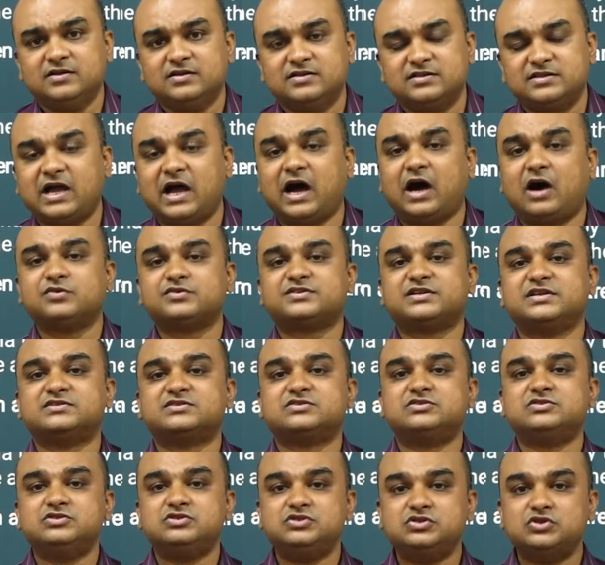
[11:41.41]
the house
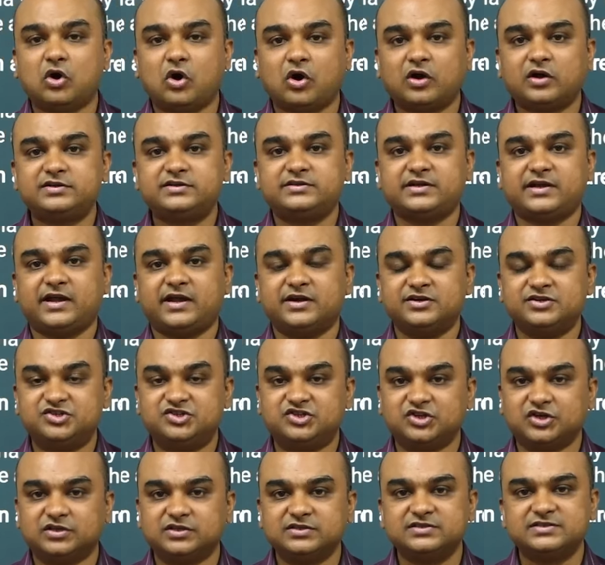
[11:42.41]
is not
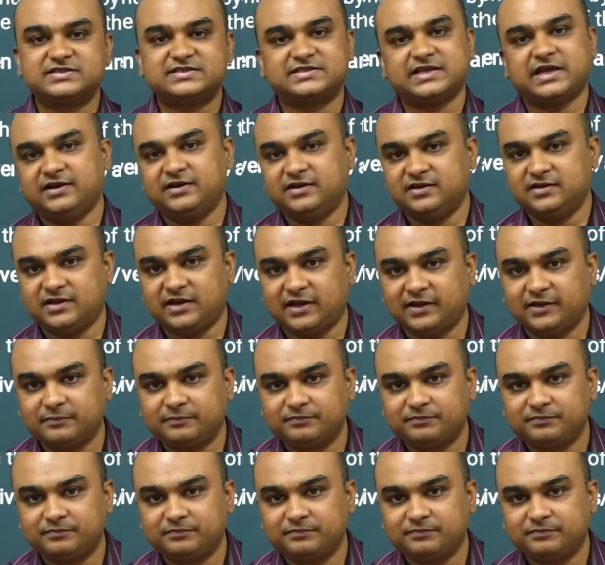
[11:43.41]
adjourned sine die.